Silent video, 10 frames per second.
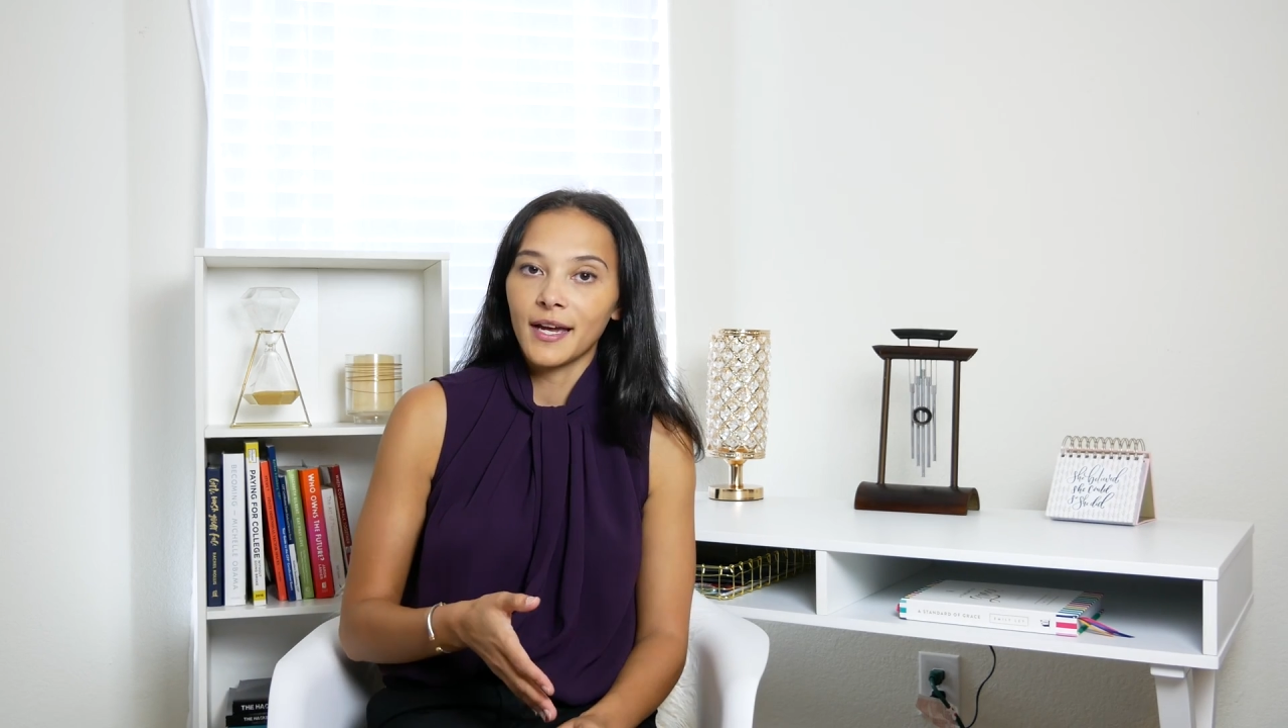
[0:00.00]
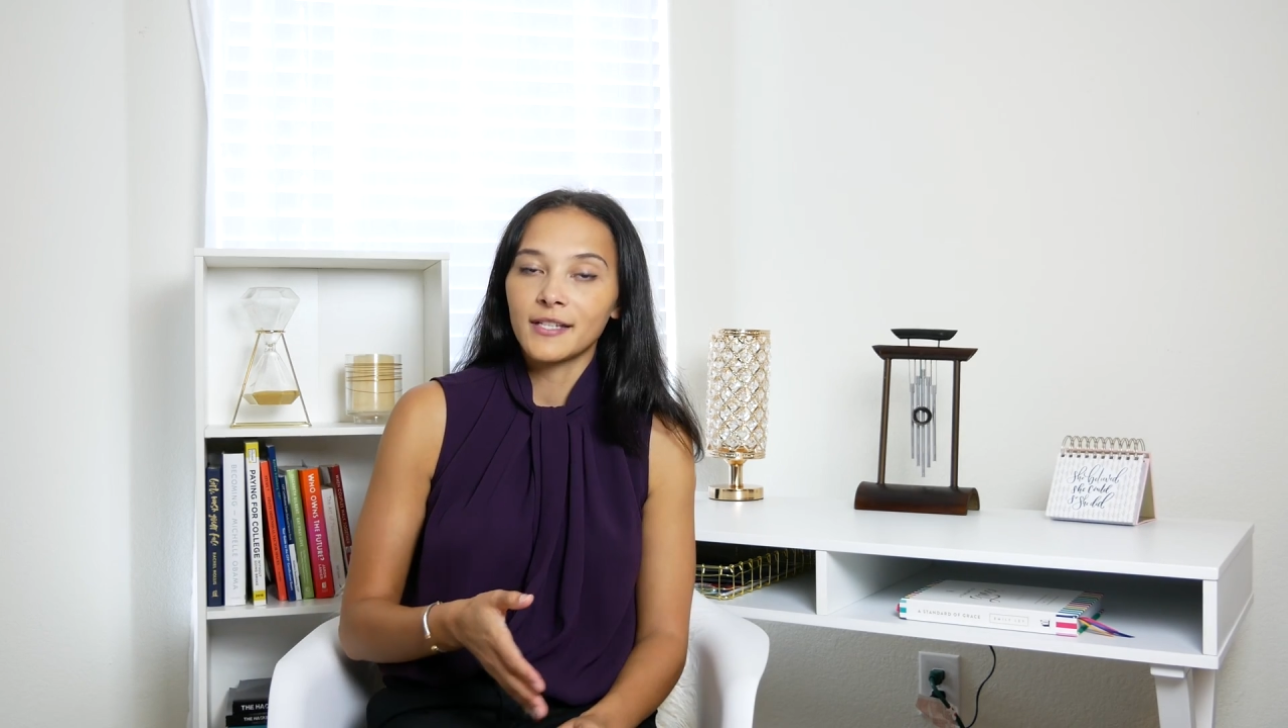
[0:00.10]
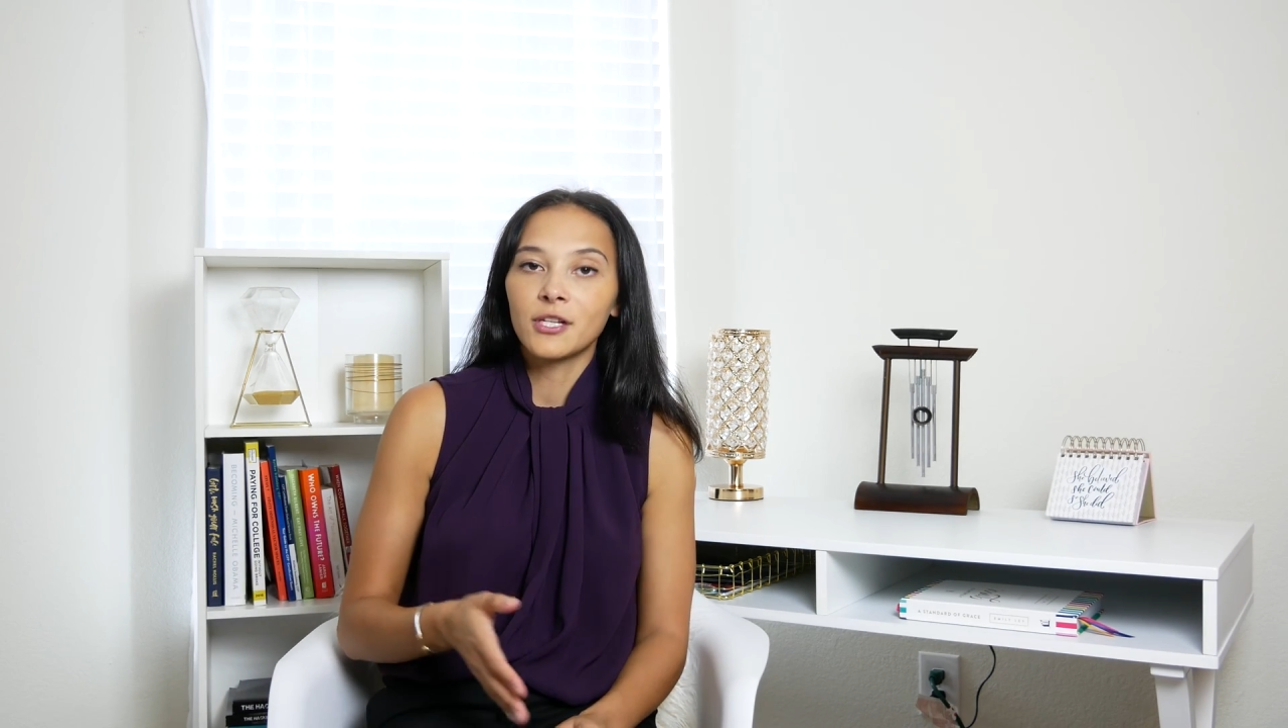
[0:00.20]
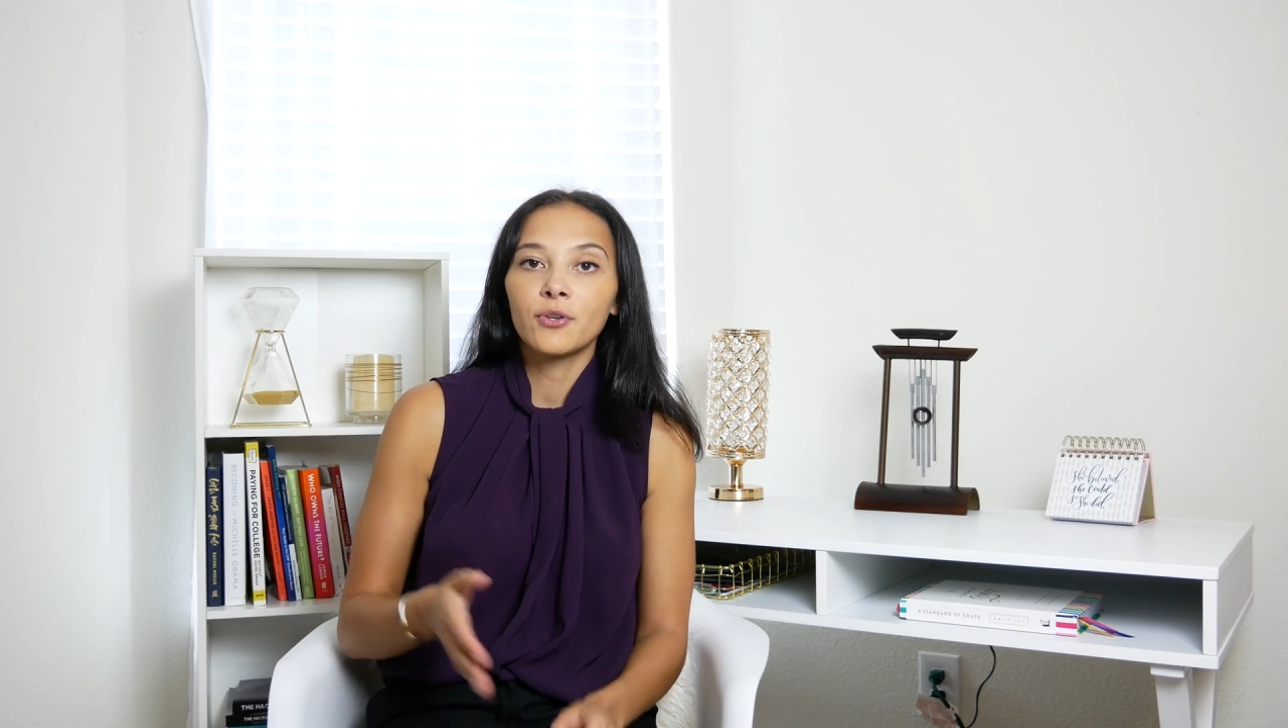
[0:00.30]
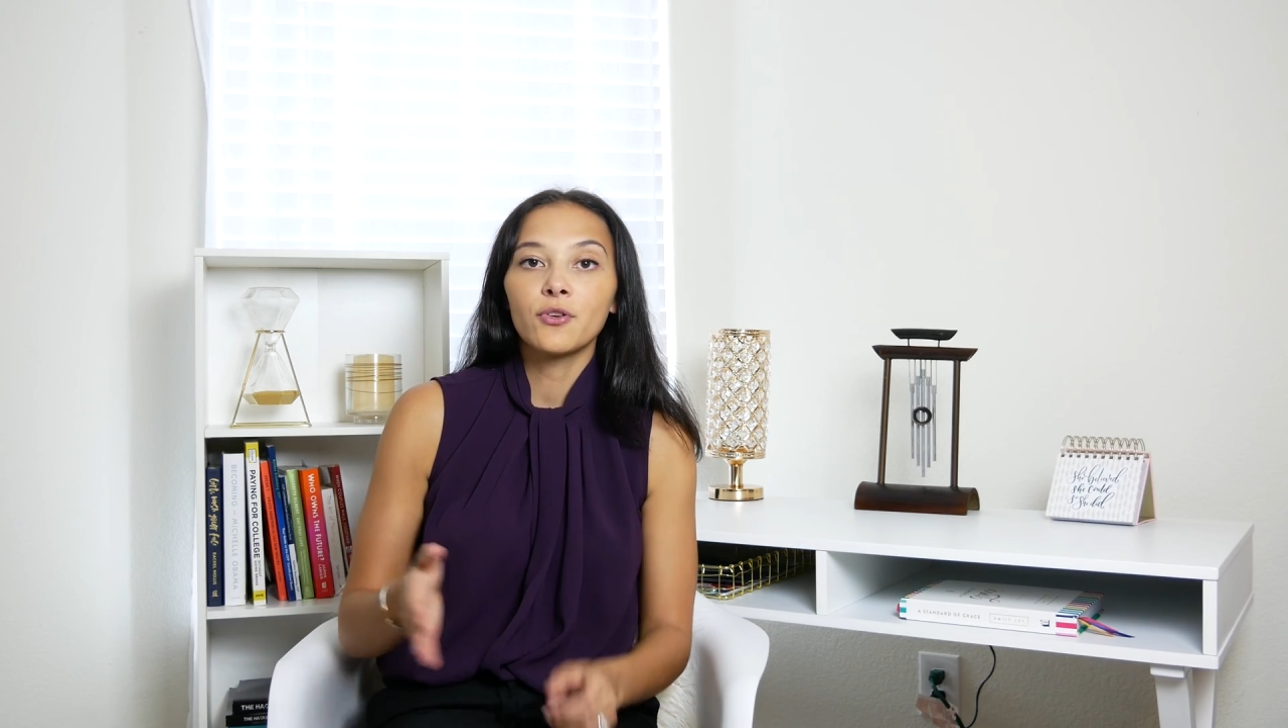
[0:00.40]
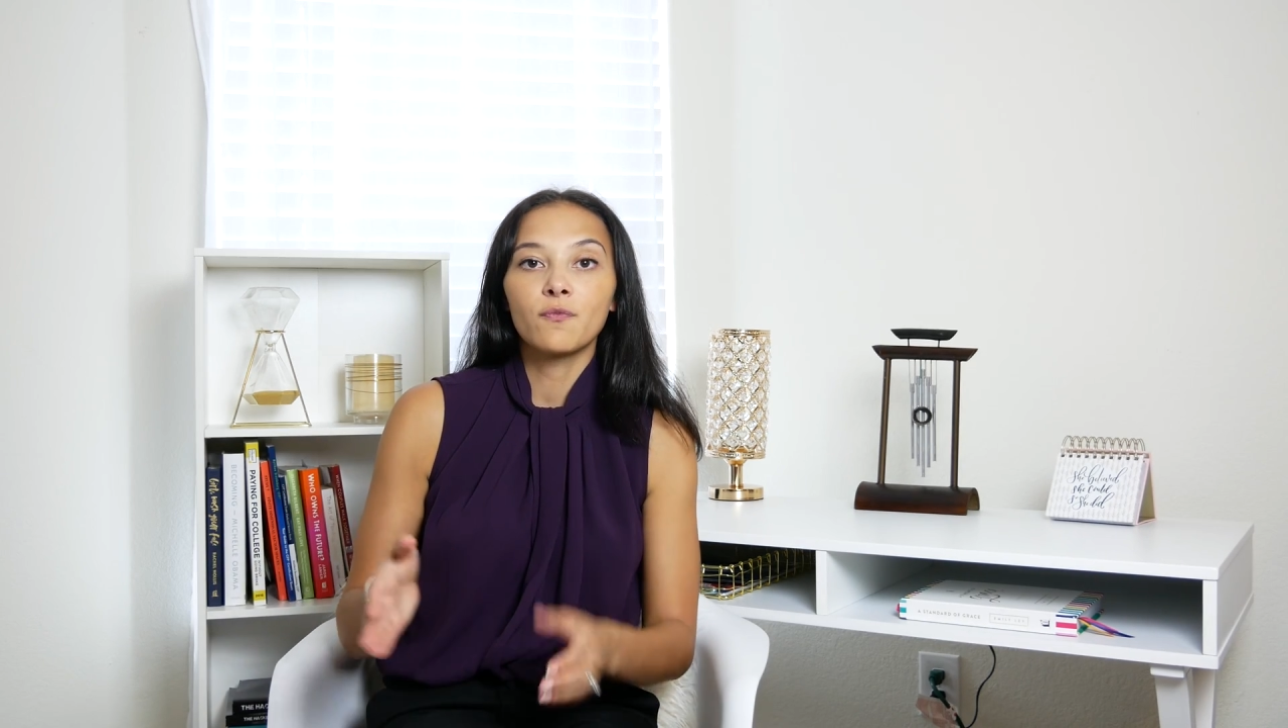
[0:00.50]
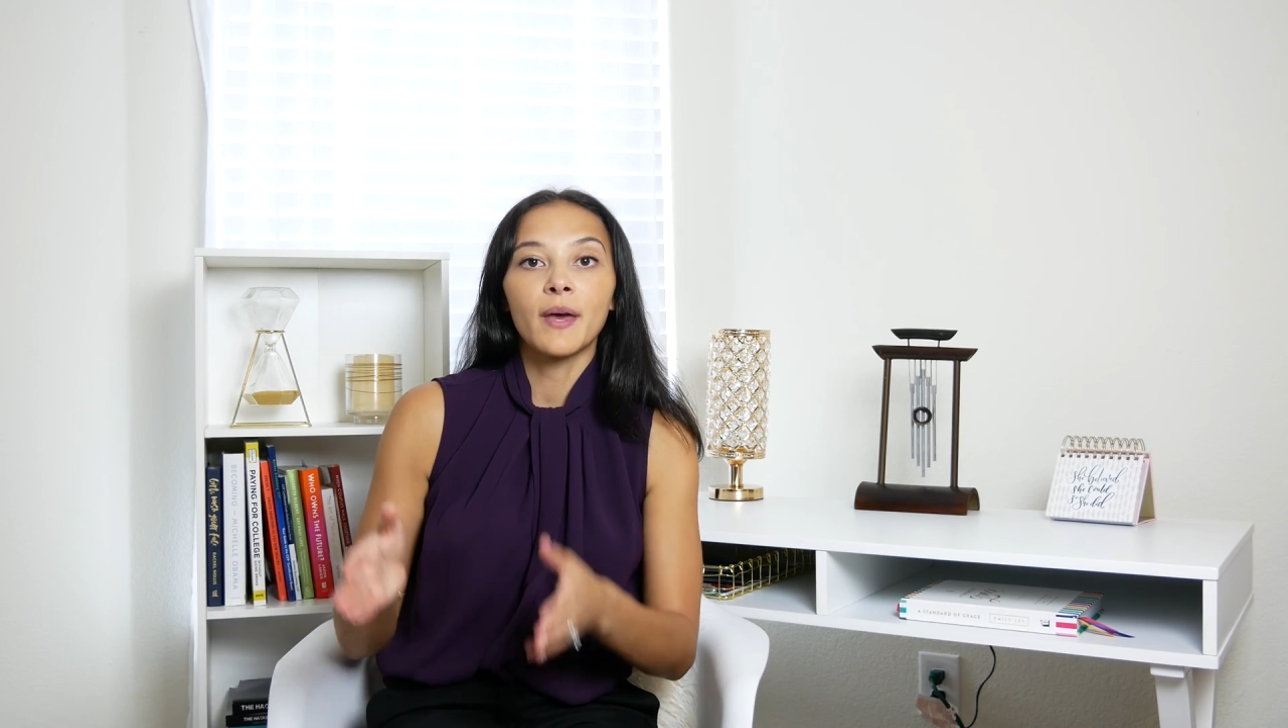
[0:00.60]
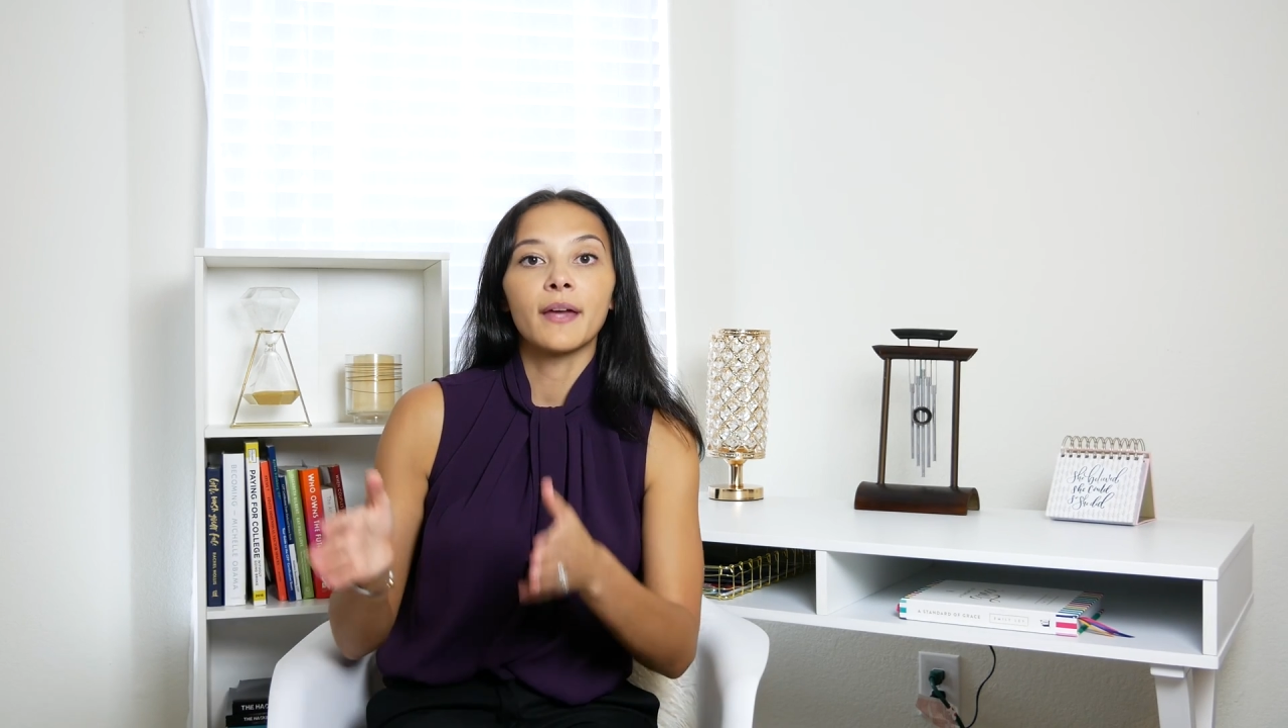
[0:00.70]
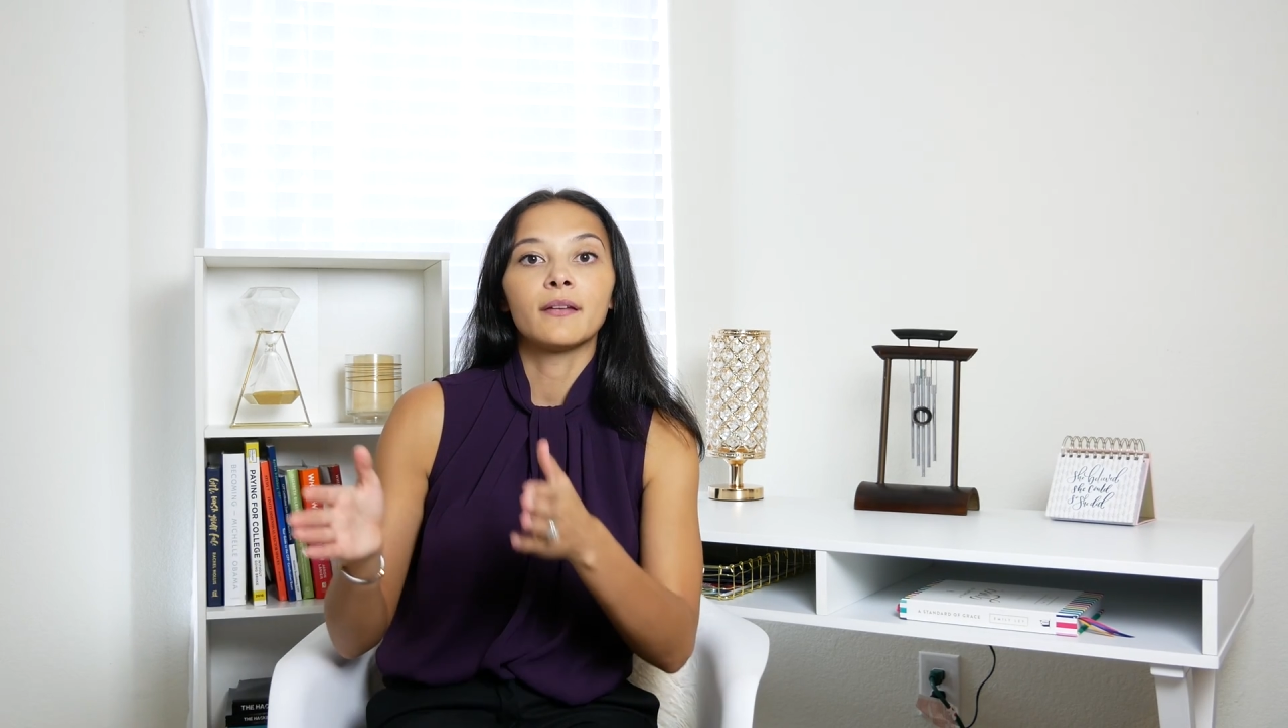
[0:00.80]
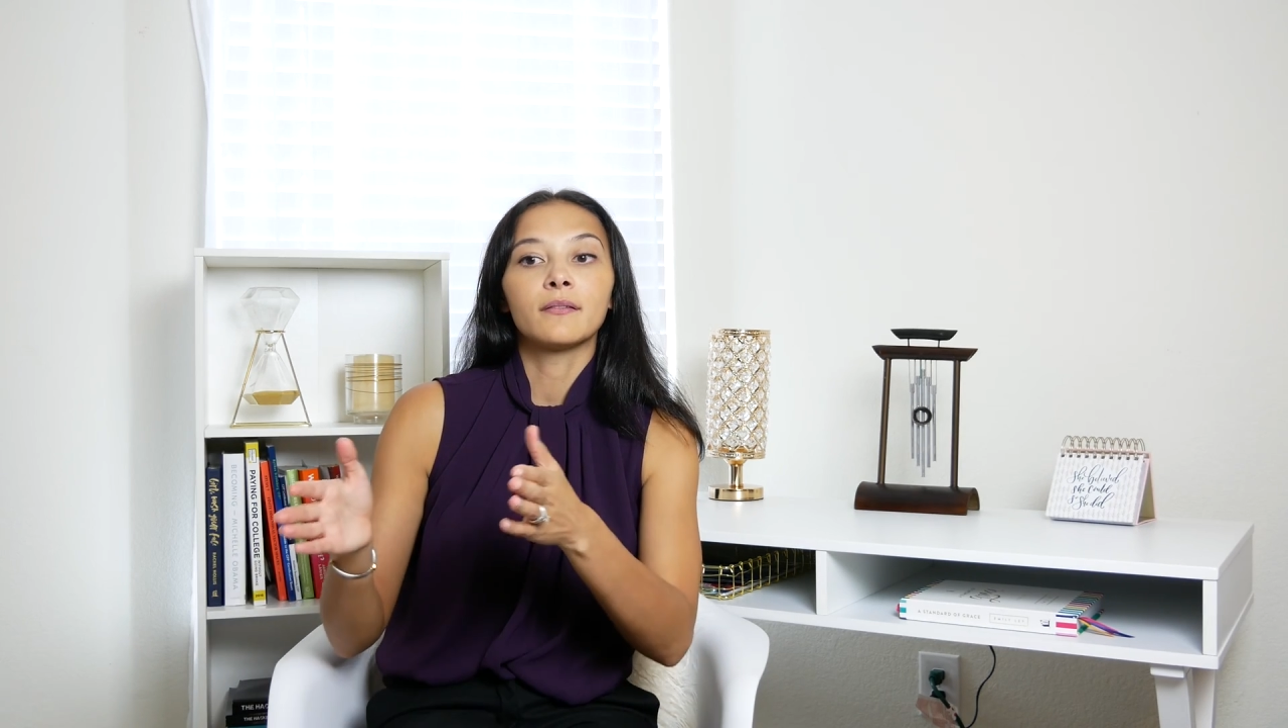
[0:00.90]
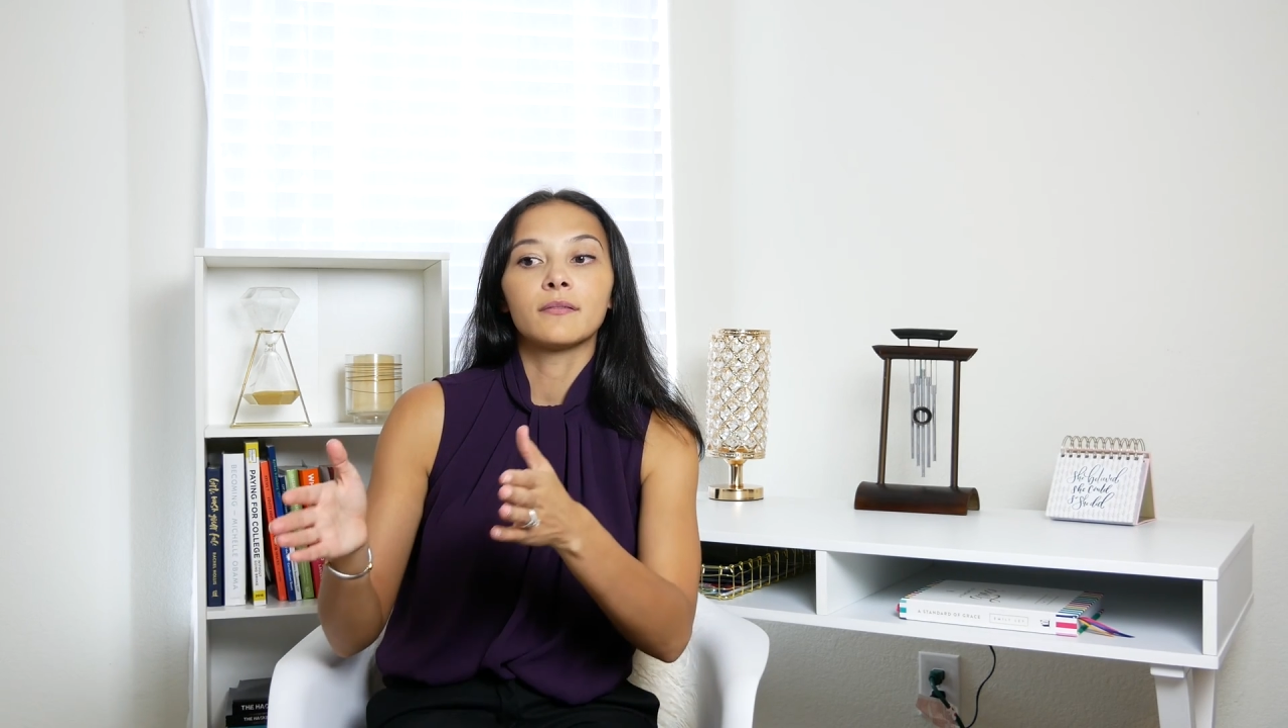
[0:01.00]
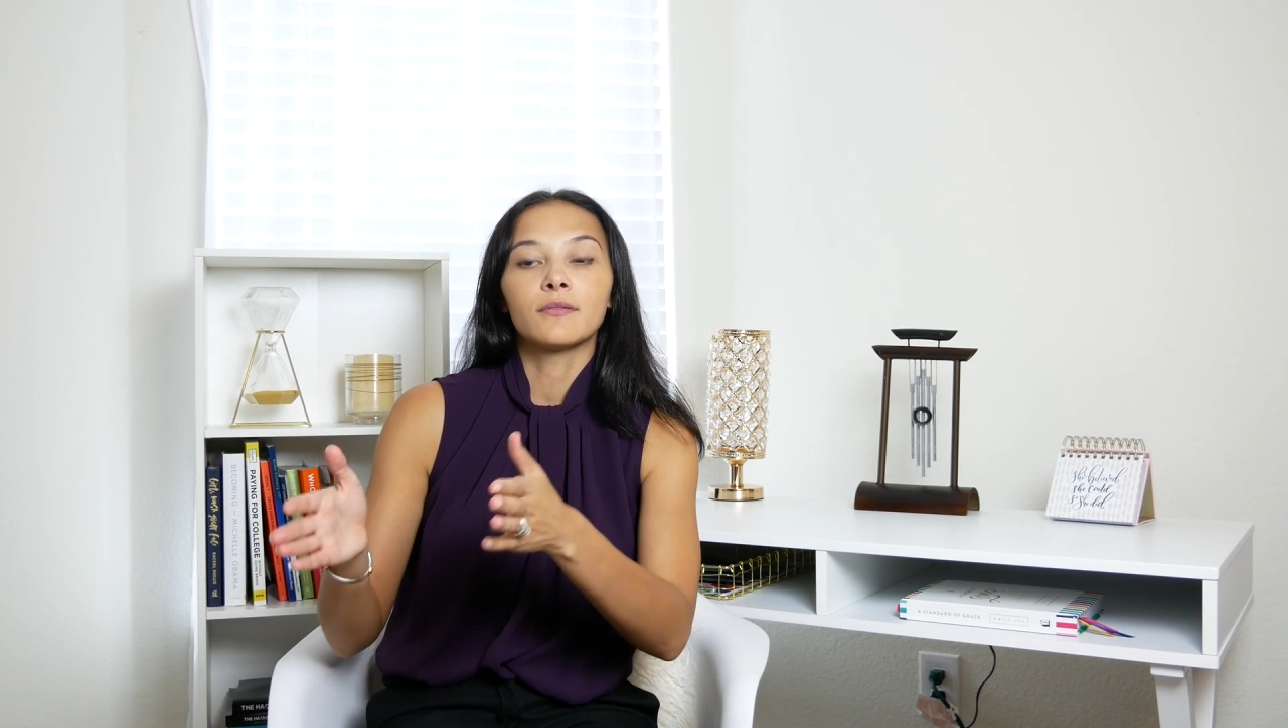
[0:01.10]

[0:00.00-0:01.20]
until you've met